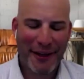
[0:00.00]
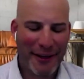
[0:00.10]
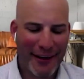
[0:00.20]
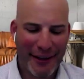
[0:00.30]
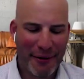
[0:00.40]

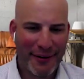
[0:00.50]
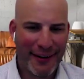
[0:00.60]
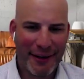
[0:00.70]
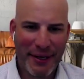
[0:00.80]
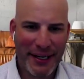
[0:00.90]
it
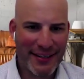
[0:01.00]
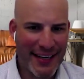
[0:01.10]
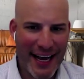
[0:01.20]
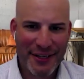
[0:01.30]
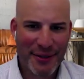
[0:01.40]
can be
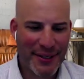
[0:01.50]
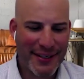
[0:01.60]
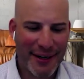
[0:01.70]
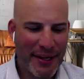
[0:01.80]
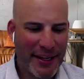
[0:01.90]

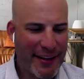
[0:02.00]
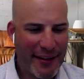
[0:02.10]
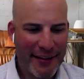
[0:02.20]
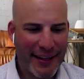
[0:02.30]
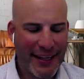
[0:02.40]
disastrous. And I mean, the
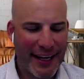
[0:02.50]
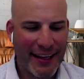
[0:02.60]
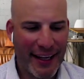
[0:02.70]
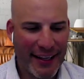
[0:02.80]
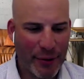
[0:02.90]
other thing that
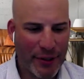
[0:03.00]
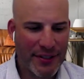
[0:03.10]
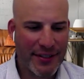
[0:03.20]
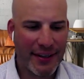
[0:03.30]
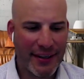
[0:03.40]

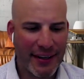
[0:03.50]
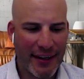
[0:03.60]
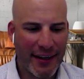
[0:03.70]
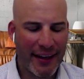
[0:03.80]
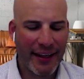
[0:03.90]
was
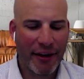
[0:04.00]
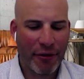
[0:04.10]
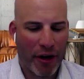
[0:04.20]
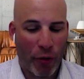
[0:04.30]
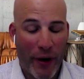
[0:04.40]
I think
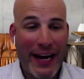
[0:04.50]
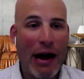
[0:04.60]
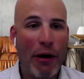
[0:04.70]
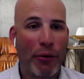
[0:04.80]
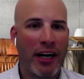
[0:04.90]
a great
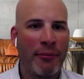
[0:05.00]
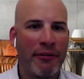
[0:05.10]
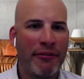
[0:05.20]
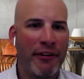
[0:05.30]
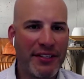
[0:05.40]
outcome
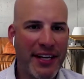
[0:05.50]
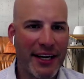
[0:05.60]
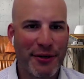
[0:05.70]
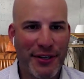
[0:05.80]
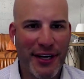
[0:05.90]
of this
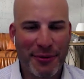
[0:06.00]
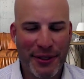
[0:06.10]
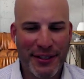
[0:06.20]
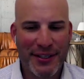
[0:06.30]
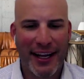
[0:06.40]
exercise
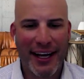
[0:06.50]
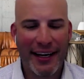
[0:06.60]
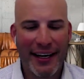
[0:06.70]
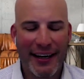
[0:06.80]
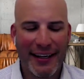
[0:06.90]
with this
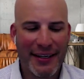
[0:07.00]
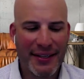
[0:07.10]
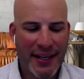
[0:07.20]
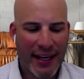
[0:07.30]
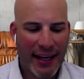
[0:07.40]
client
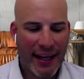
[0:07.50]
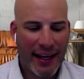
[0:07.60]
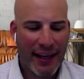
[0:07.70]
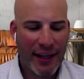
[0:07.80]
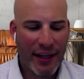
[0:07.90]
is,
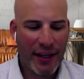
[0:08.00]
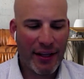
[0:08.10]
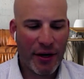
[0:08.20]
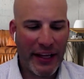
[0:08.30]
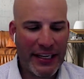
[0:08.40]

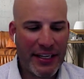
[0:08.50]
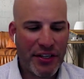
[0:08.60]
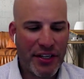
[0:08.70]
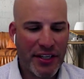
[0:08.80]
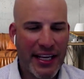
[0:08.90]
they
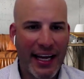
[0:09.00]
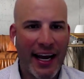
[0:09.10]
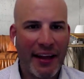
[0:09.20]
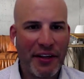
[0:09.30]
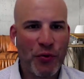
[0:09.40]
didn't just get
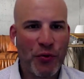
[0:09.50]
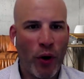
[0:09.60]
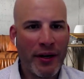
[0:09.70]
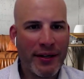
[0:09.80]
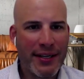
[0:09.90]
kind of this
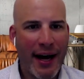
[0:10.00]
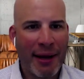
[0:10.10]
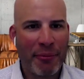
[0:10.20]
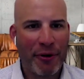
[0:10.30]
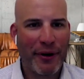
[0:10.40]

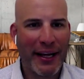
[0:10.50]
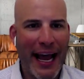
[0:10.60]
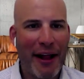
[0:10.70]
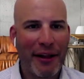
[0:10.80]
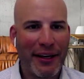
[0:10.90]
one-time
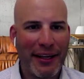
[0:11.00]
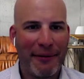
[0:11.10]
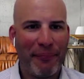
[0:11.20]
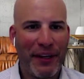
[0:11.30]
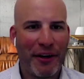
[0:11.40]

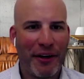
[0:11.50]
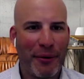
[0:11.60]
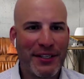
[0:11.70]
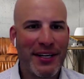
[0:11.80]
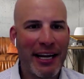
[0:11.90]
criticality,
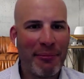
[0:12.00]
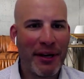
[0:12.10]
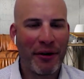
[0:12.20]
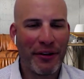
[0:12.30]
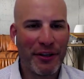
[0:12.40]

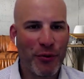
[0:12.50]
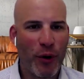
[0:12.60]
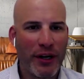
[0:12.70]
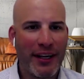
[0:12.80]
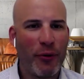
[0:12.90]
assignment, or this
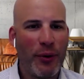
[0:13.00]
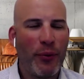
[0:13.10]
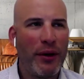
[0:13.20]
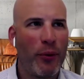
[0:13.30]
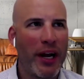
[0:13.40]
one.
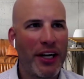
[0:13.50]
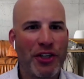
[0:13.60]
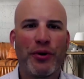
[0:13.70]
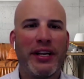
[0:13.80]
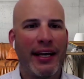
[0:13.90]
We're not
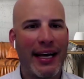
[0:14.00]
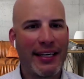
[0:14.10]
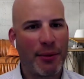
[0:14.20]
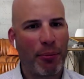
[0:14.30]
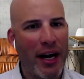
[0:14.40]
treating it
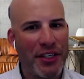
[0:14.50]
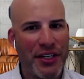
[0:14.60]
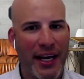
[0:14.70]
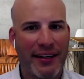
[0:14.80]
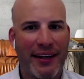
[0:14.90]
as a
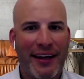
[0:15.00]
project.